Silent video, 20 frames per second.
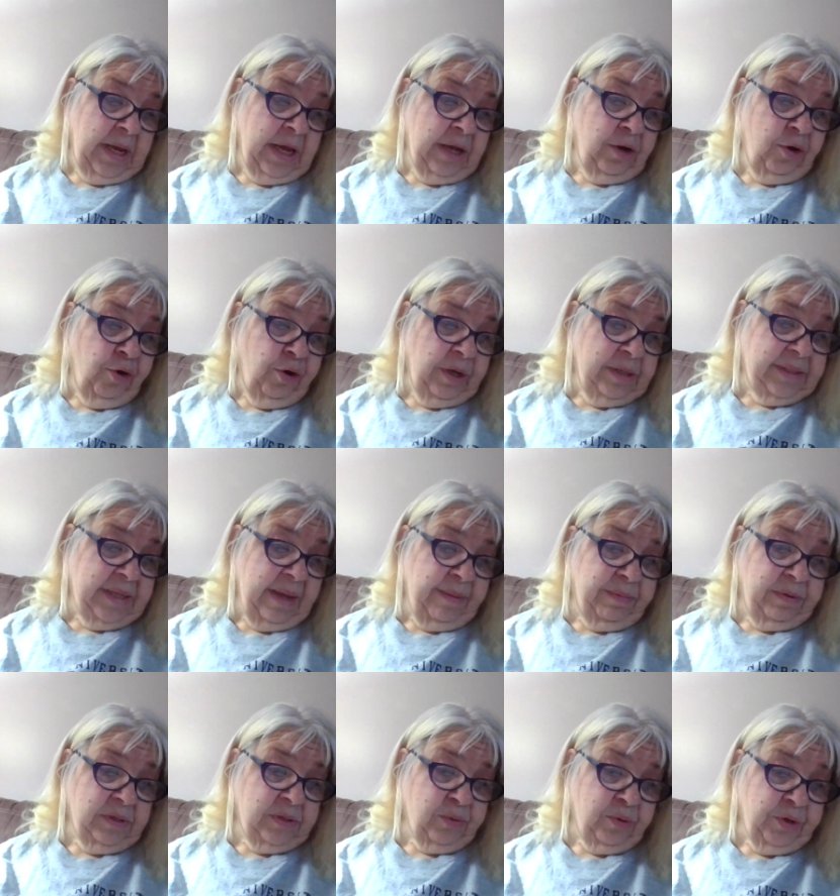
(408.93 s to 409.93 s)
And her
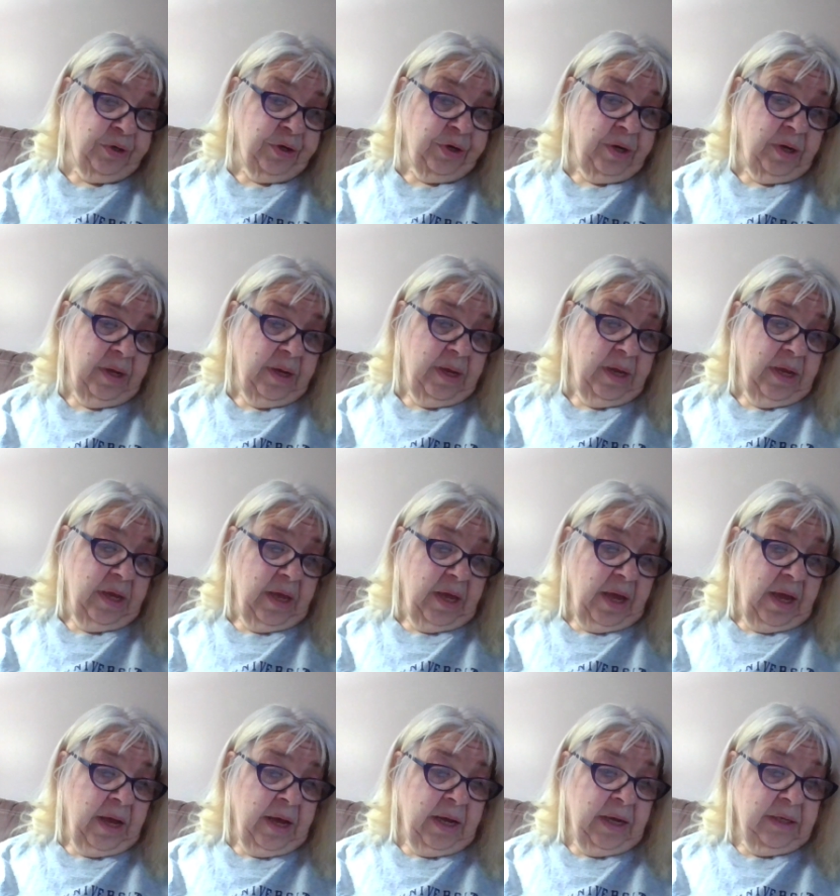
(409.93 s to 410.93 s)
examples were
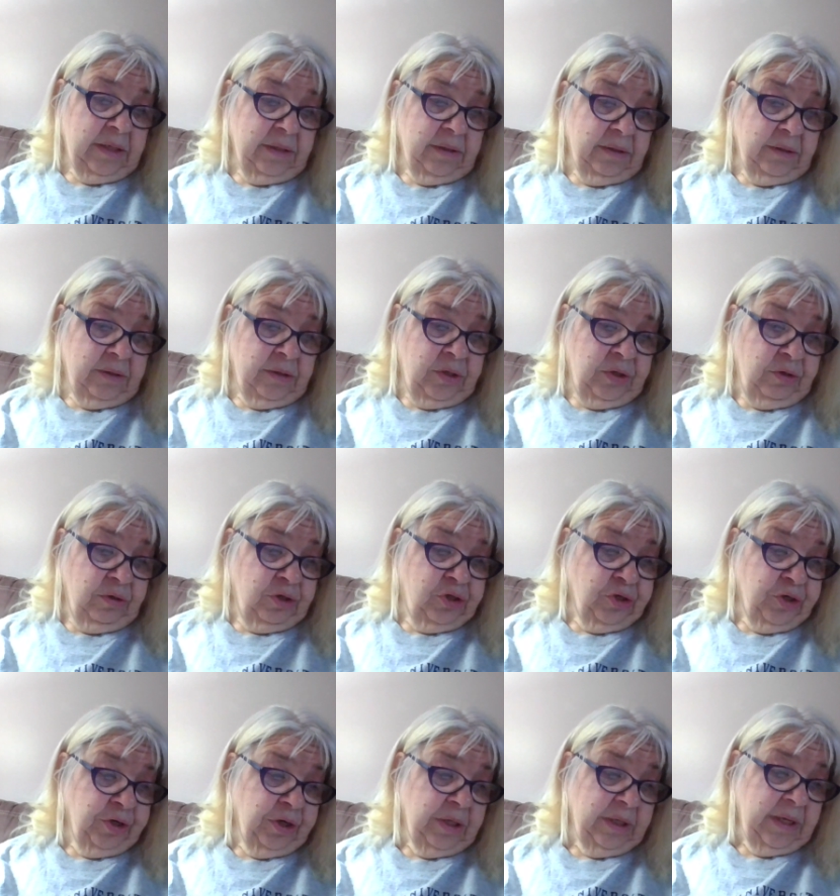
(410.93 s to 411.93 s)
uh, do you
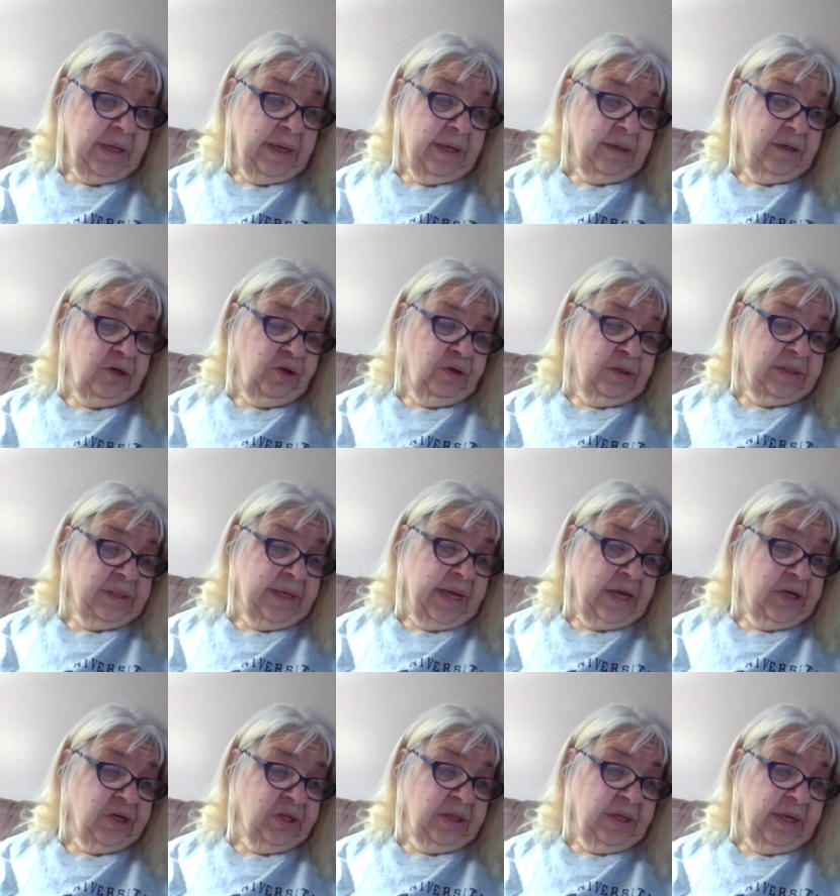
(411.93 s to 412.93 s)
journal it? Do you
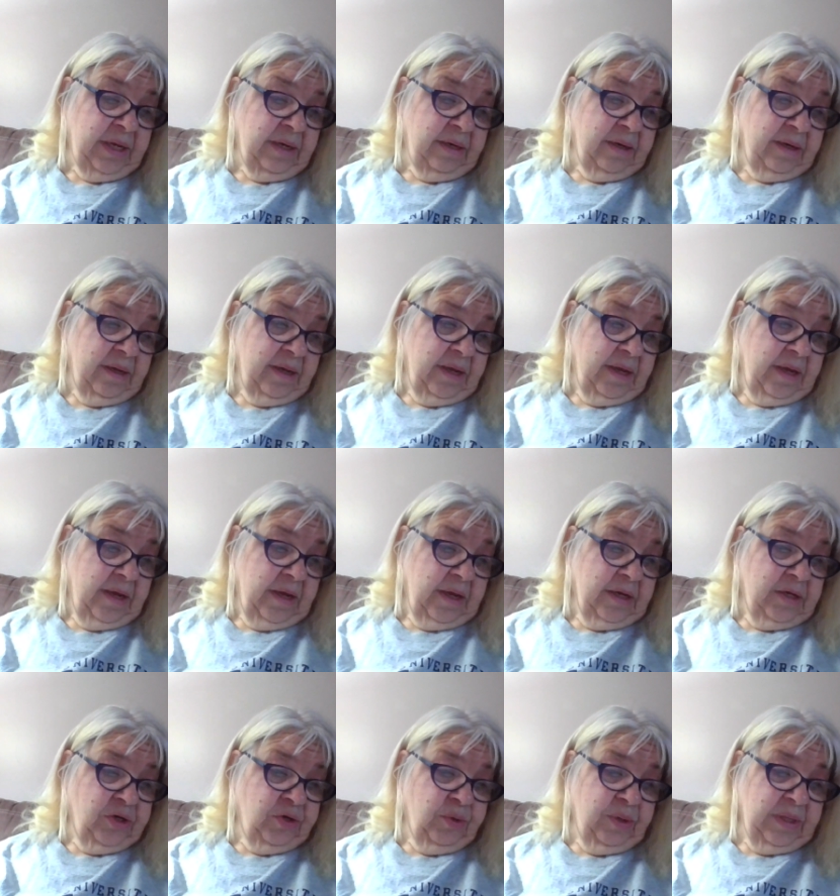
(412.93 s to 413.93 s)
schedule it?
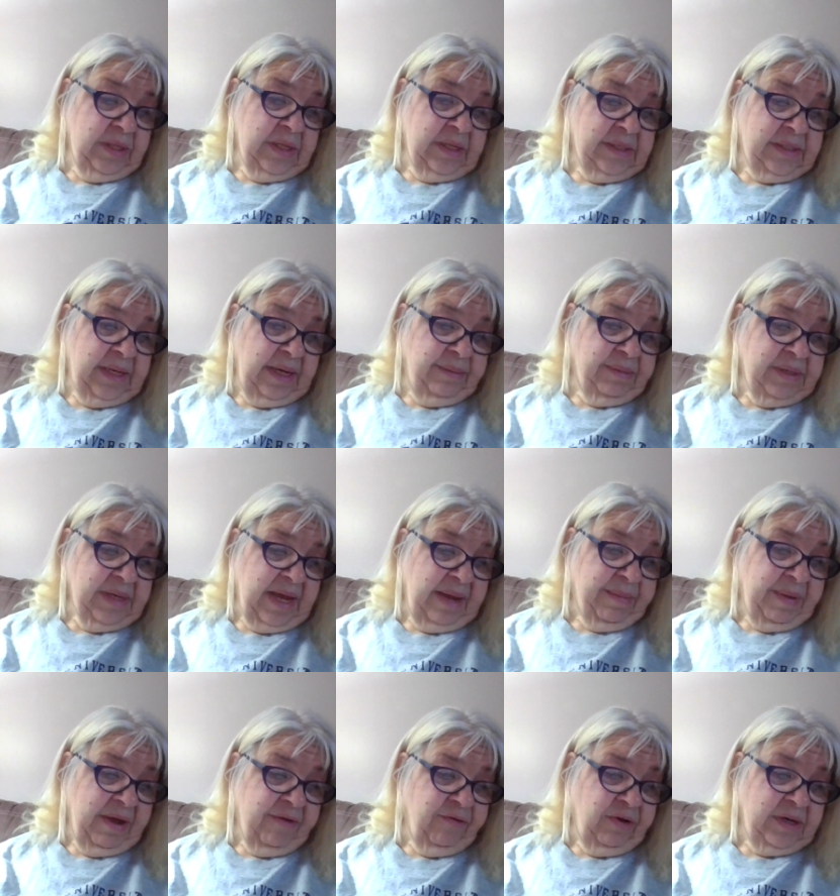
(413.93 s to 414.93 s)
Do it the same
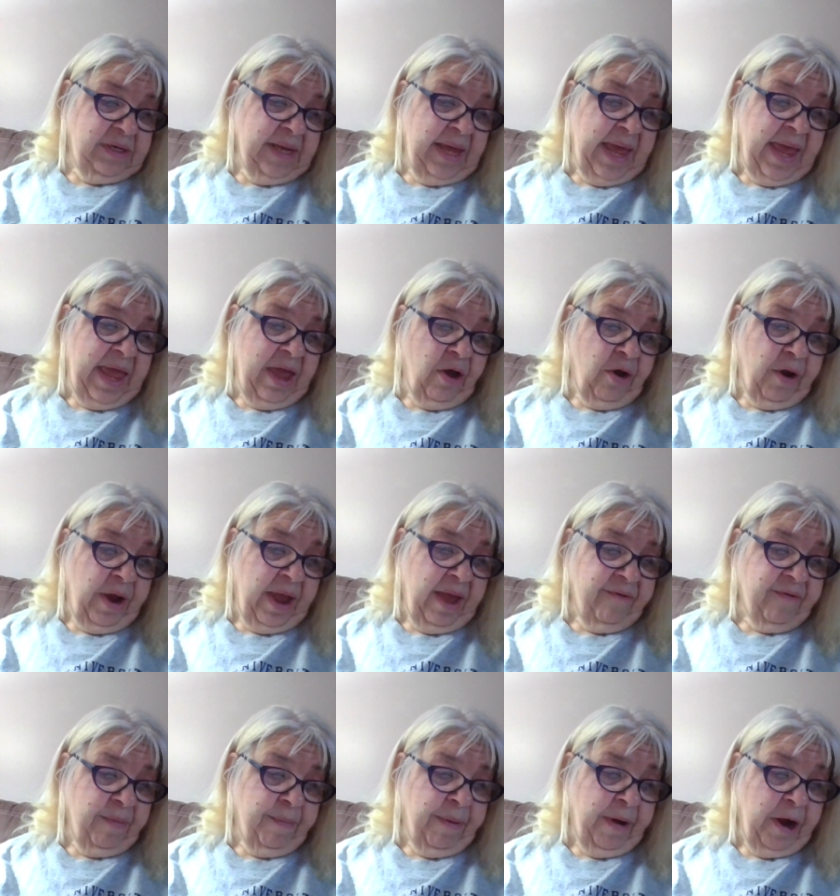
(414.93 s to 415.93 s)
time every day or
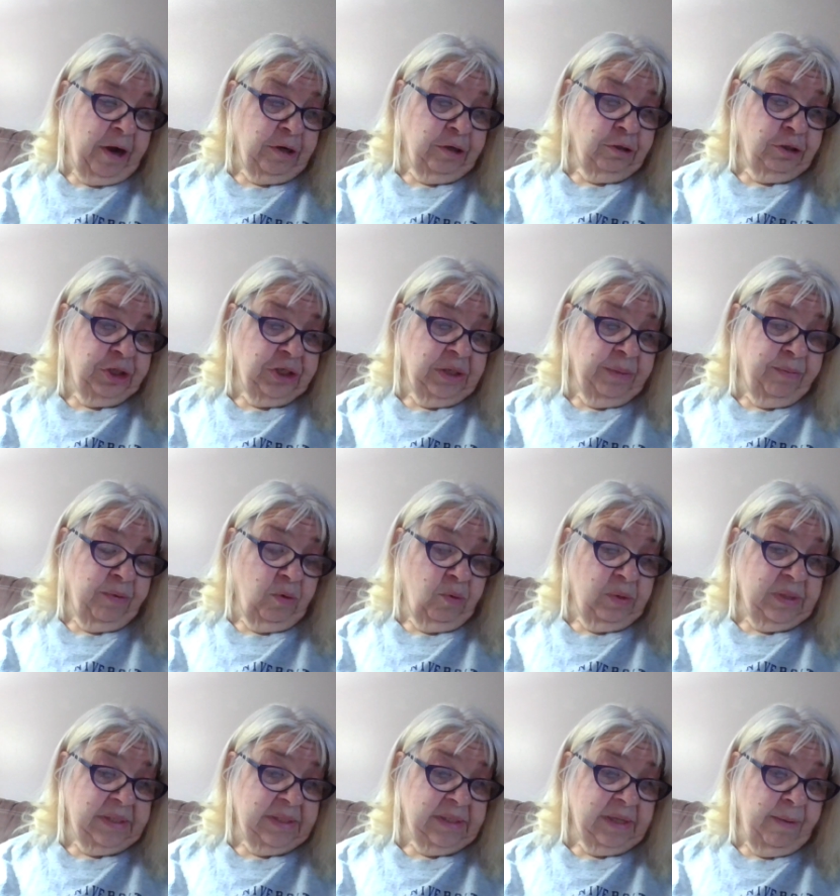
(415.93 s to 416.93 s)
have a partnership
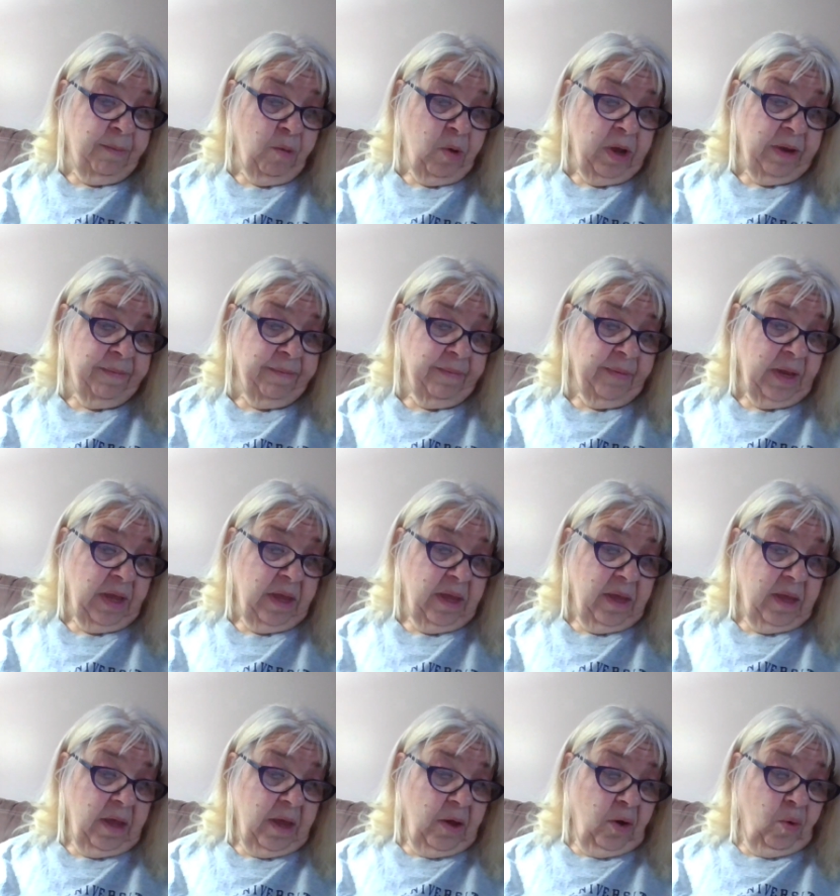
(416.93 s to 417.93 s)
with someone?
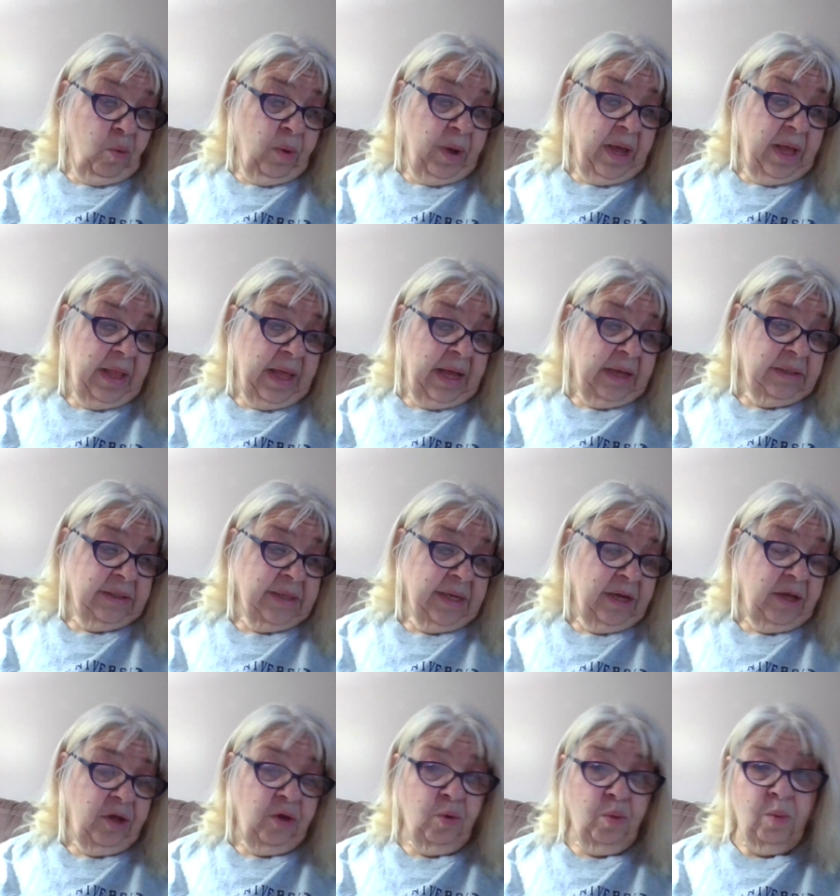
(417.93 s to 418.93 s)
Well, I'll
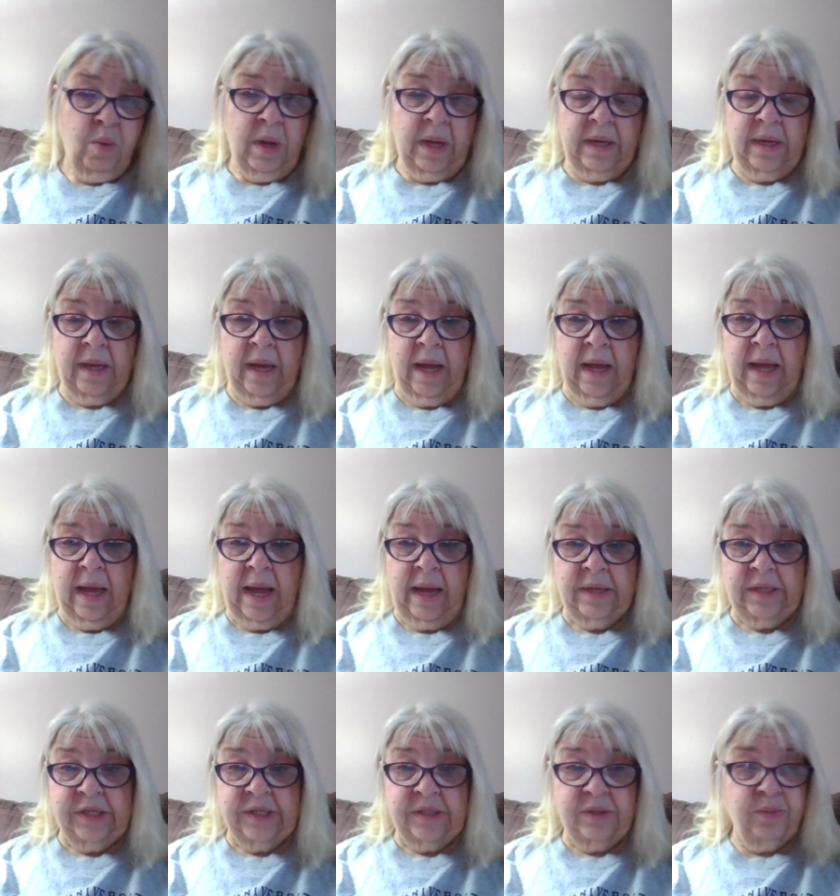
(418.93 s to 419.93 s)
tell you what, uh,
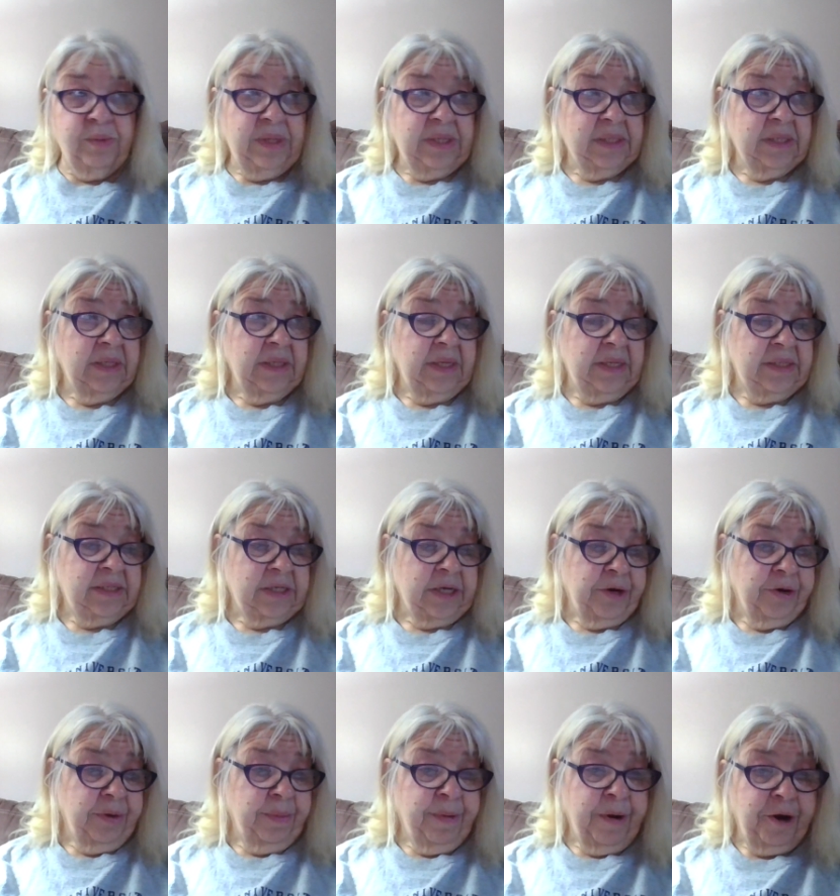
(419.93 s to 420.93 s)
I just recently
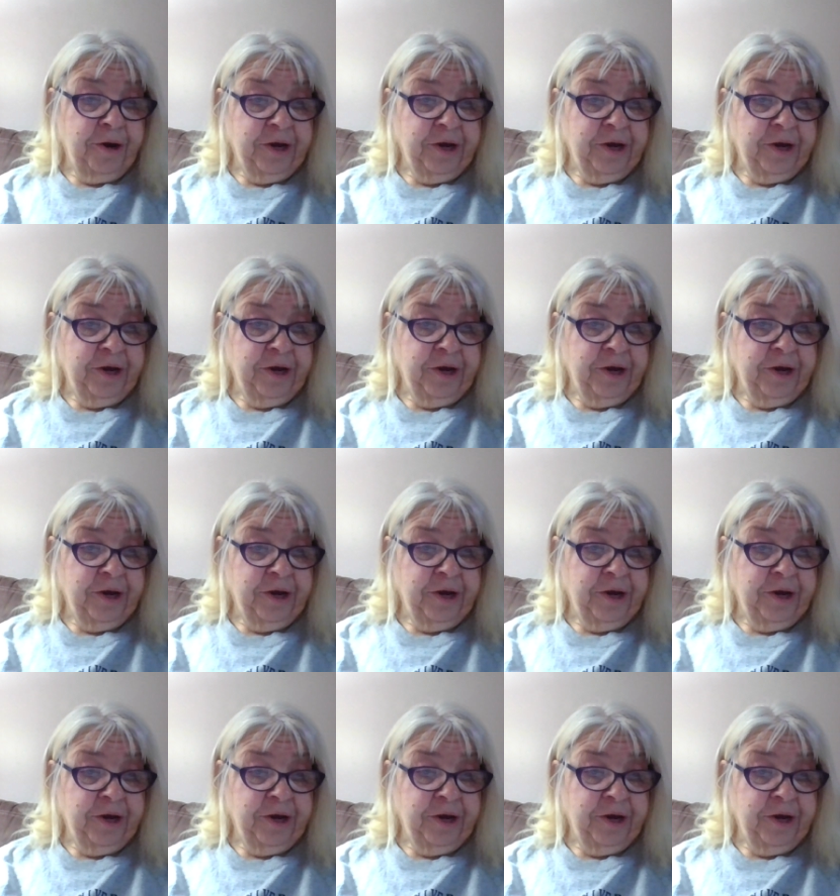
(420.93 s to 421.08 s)
started